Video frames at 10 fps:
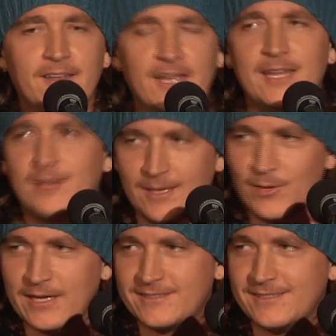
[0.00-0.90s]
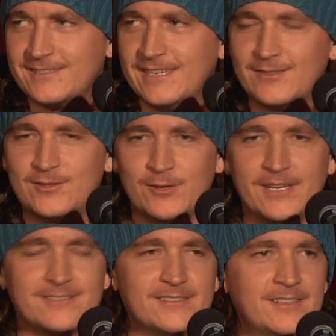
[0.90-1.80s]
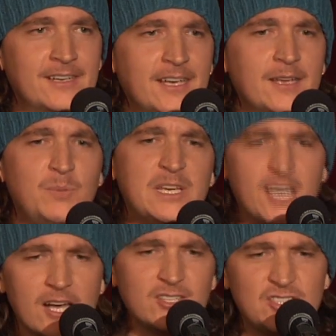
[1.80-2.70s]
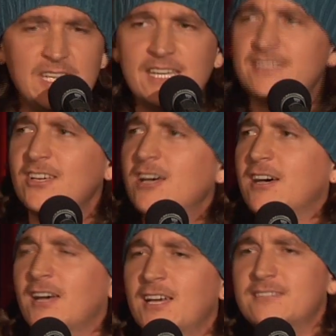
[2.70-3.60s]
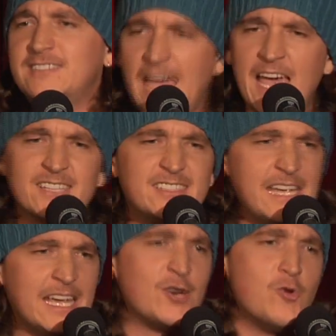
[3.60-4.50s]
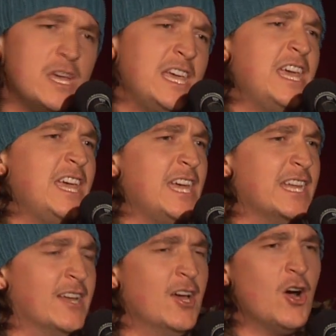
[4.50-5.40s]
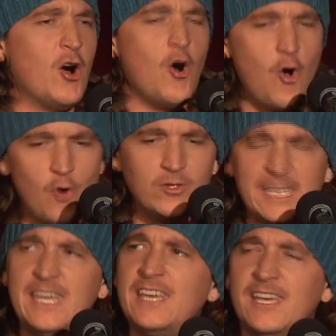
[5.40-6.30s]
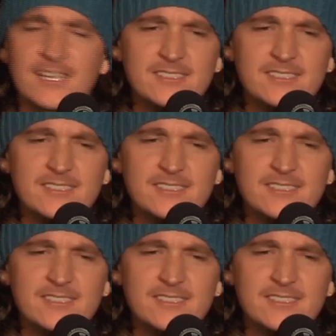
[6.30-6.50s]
And then he, he begins to sing to us because she's a dancing queen, only